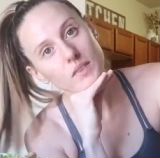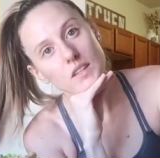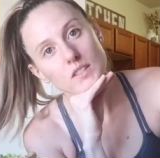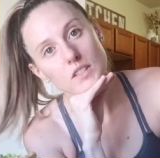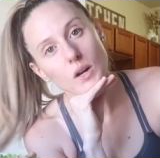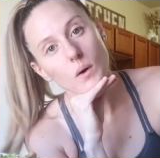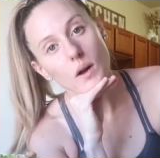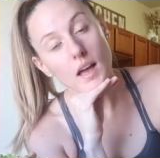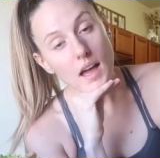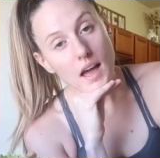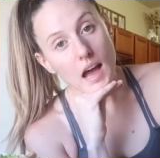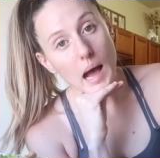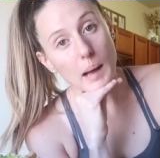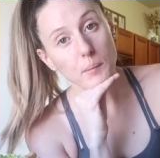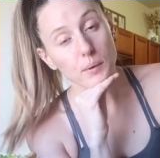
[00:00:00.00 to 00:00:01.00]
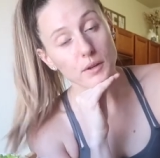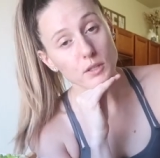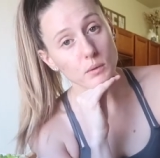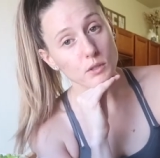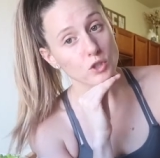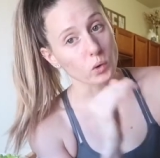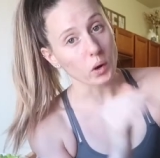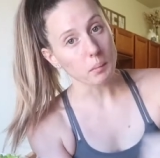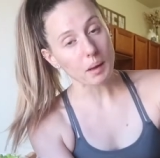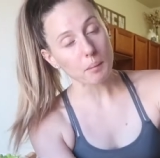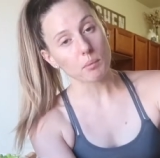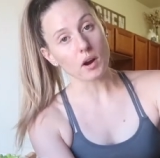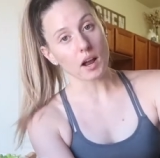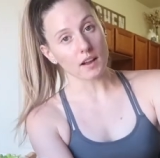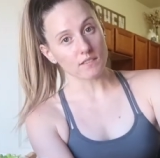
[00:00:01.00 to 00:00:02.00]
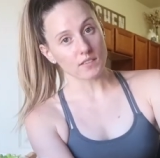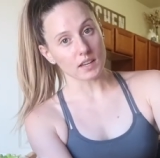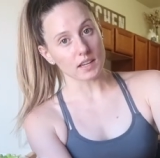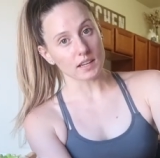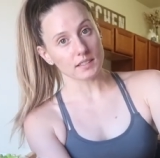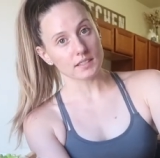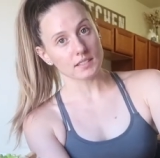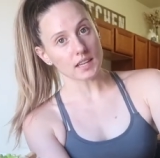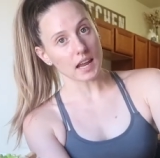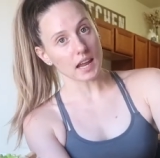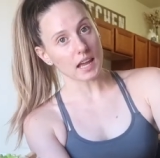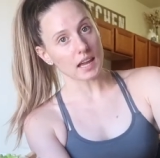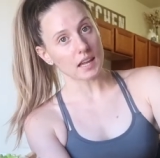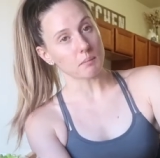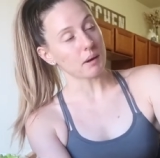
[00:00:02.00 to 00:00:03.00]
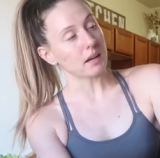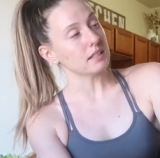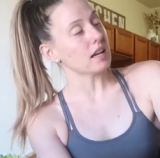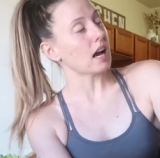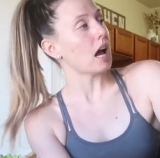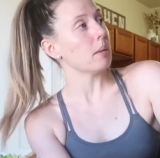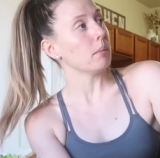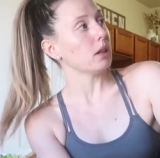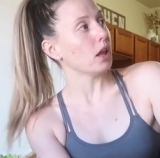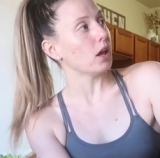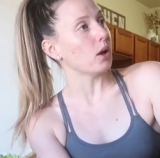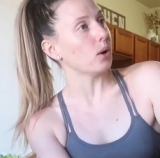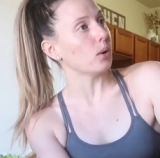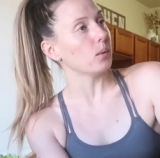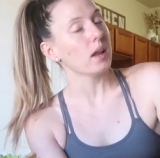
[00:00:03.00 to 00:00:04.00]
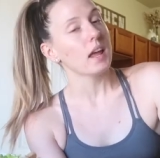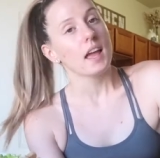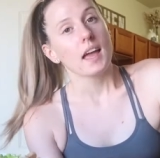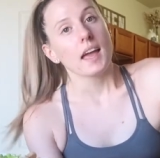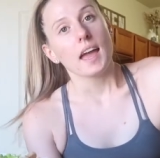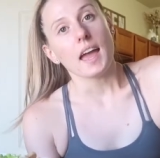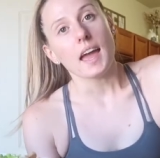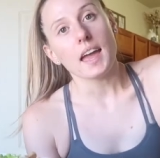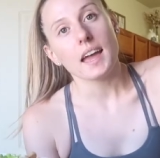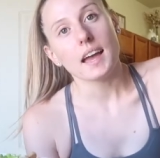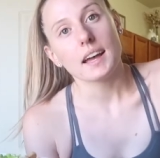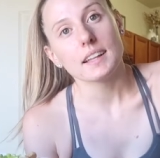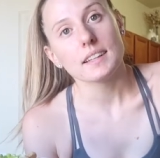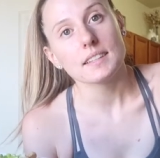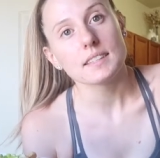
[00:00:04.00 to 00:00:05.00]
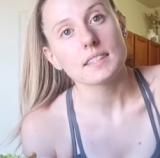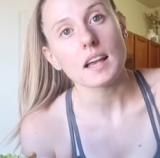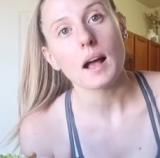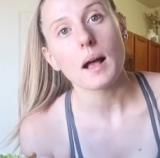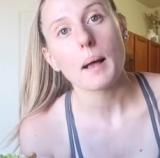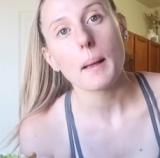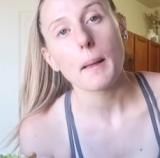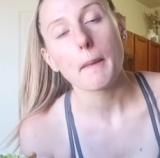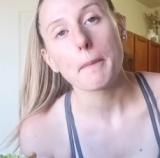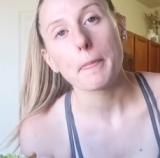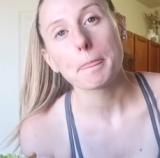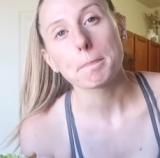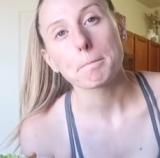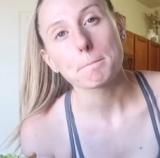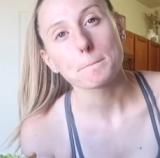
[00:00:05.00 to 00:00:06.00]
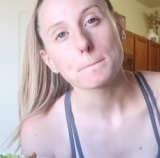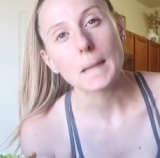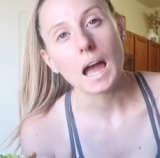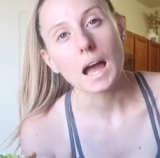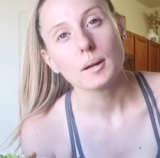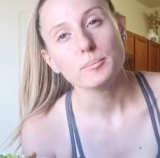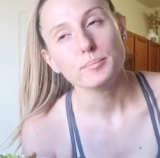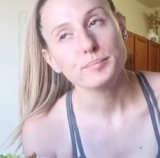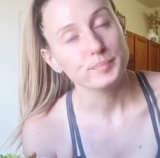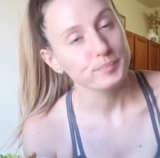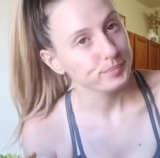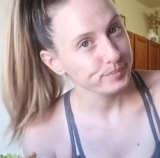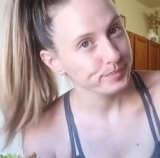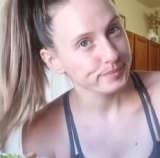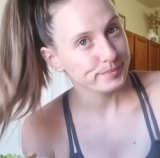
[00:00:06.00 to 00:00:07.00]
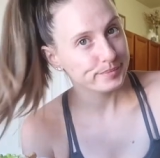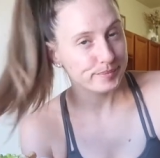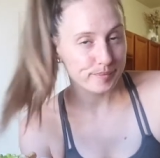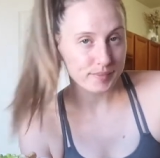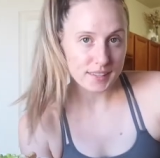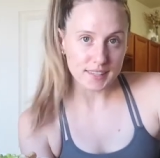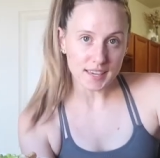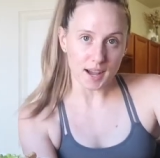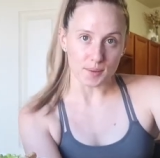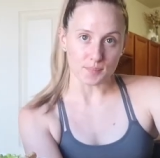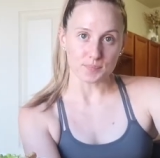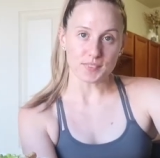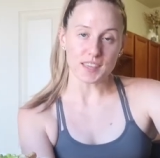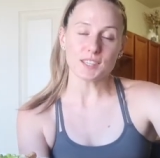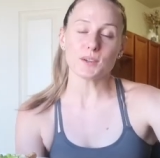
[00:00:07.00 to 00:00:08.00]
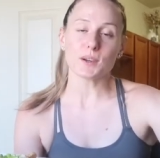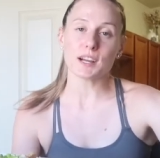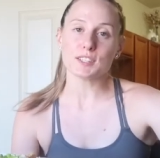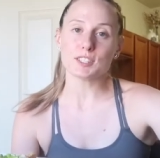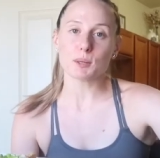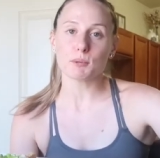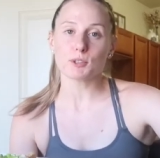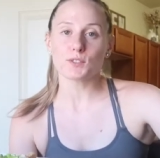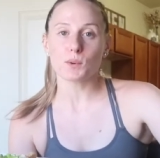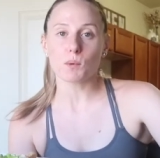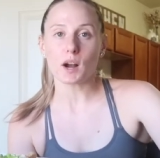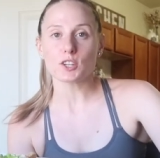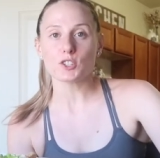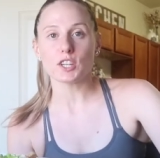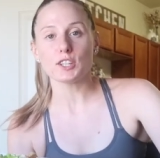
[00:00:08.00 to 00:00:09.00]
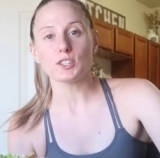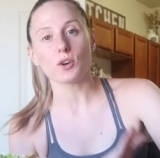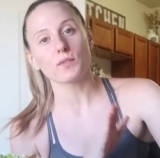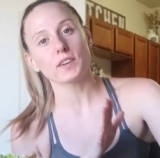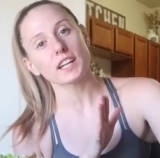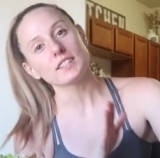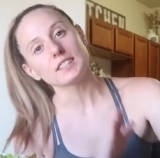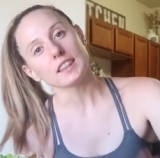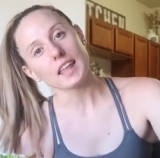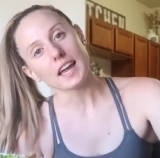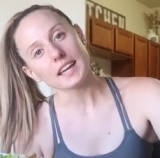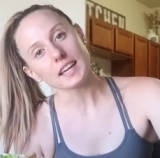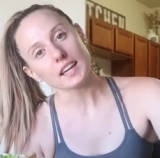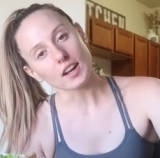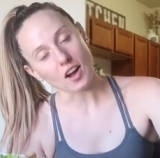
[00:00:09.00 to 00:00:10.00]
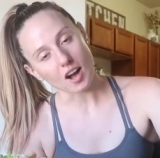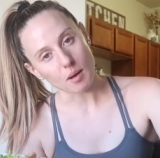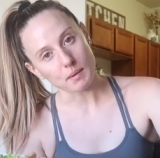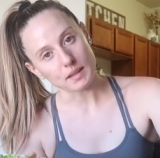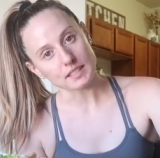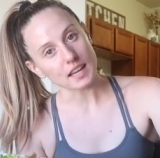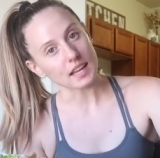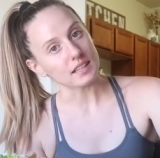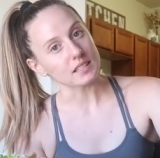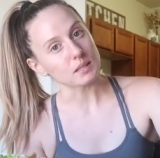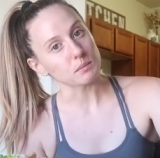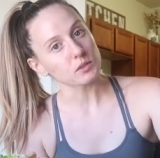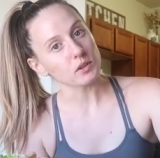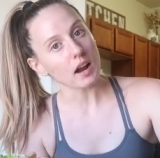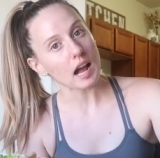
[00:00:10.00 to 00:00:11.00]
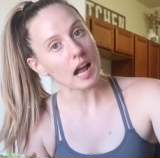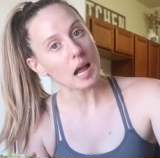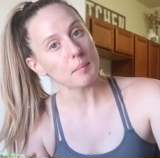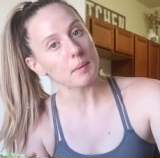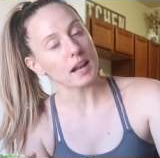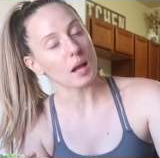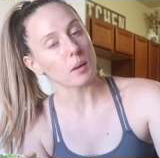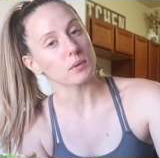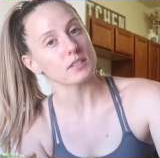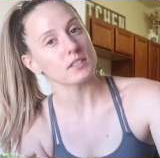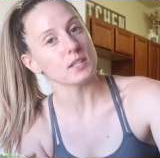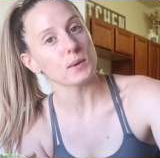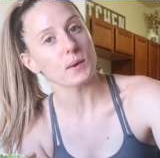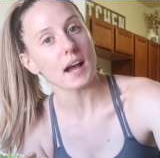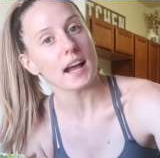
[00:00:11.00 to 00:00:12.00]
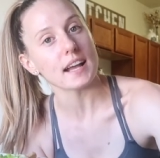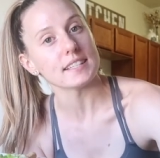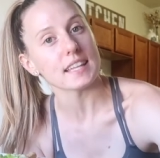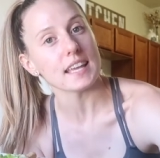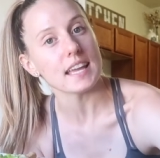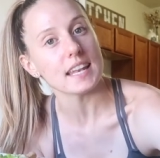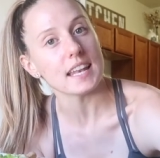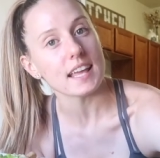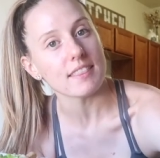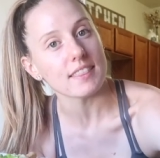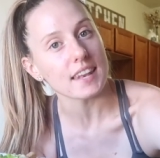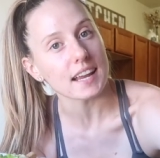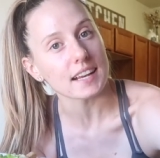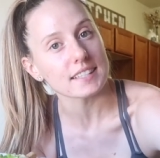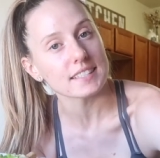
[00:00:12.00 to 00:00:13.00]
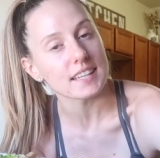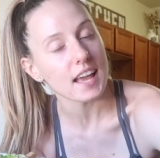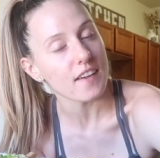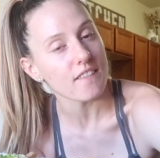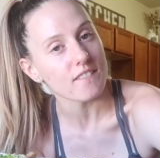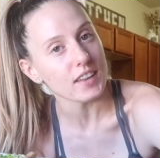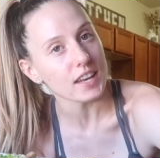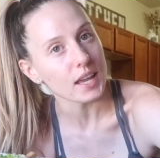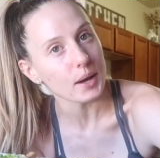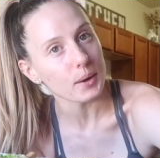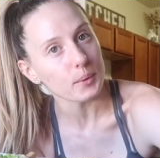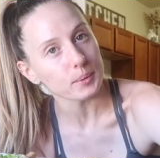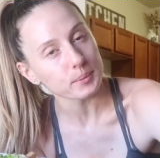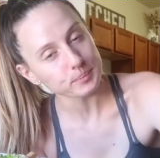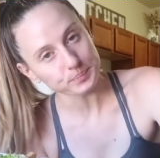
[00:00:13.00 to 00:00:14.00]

So I'm going to enjoy my breakfast and my time alone, and um, yeah, thank you guys so much for watching. Don't forget to like and comment and subscribe, and I will see you guys in the next video.